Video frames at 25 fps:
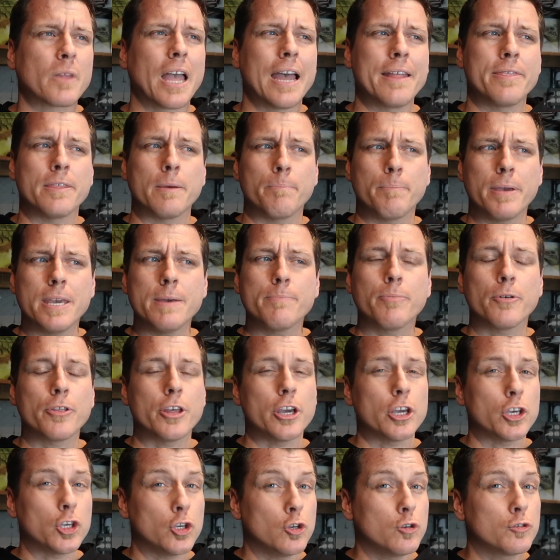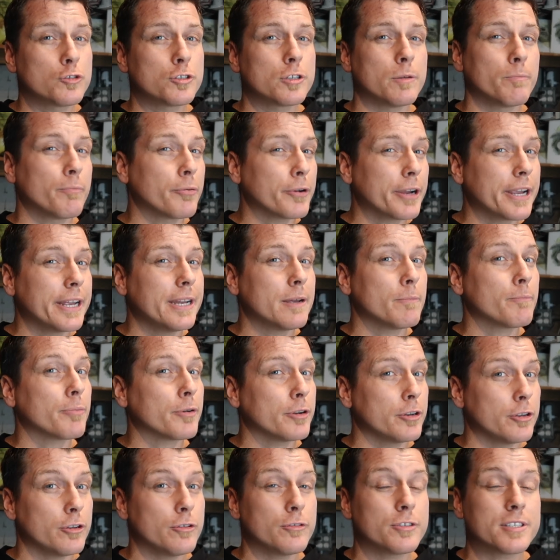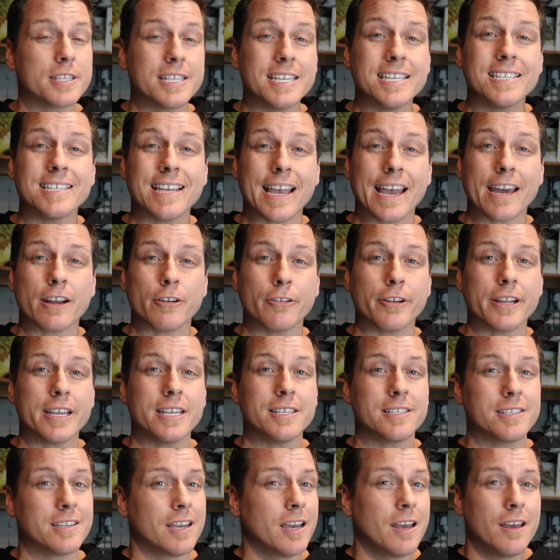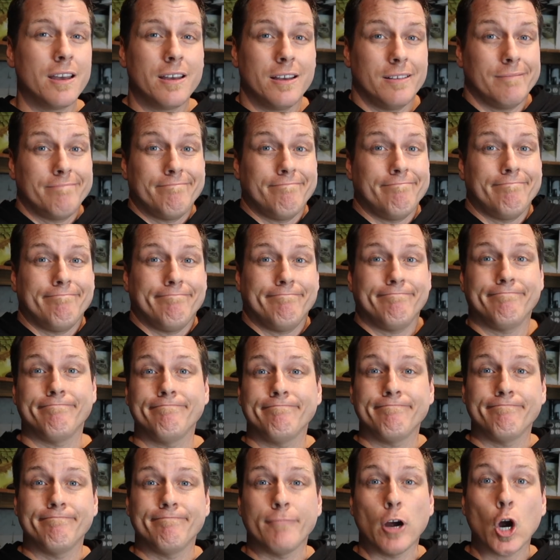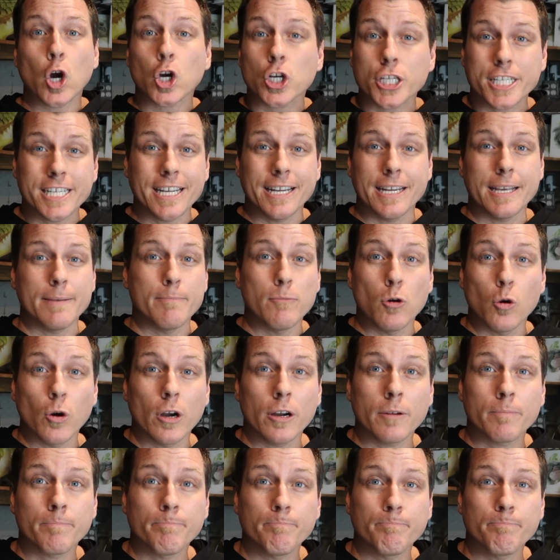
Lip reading: and the people that used to breed and produce these Anerys aren't anymore.